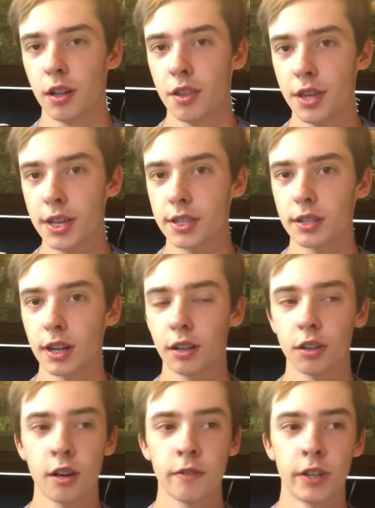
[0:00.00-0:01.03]
This I
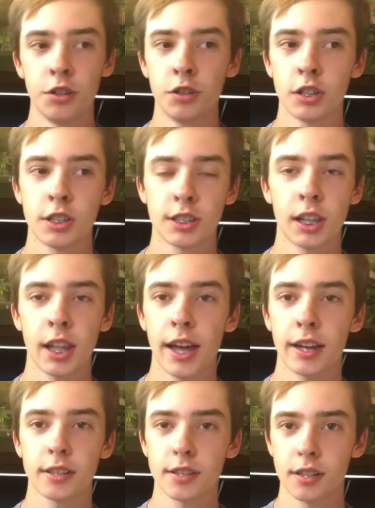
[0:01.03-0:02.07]
love that you could
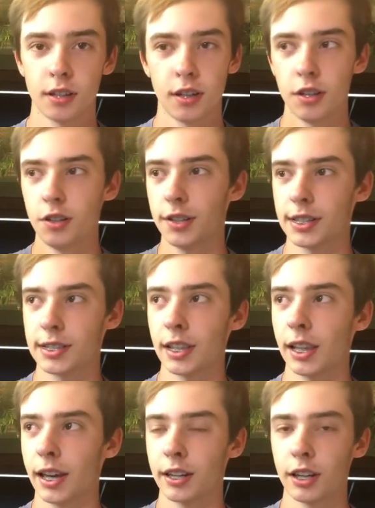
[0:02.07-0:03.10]
select you could
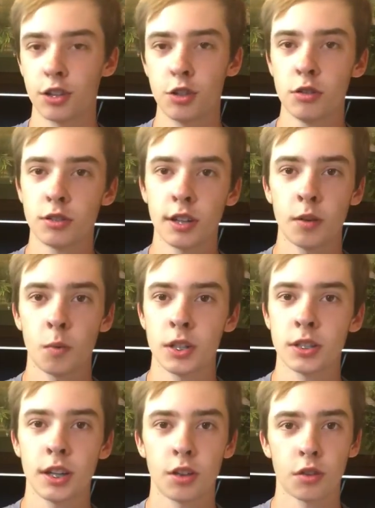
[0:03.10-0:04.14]
select like Tuesday,
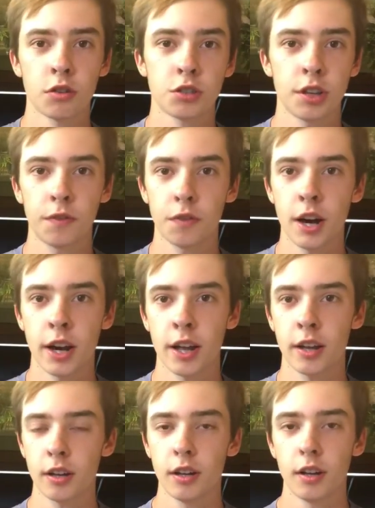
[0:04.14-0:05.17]
Wednesday, Thursday,
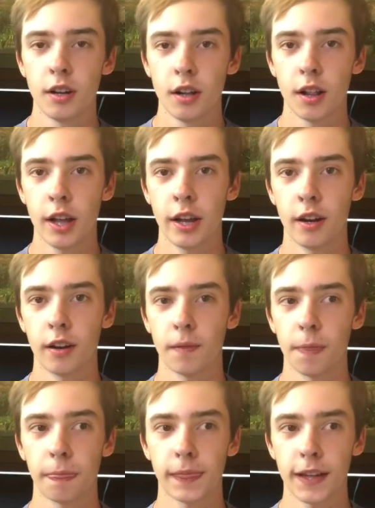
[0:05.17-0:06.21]
Friday and
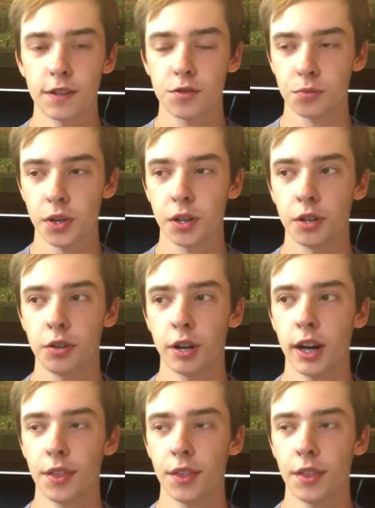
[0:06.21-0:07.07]
that's really great.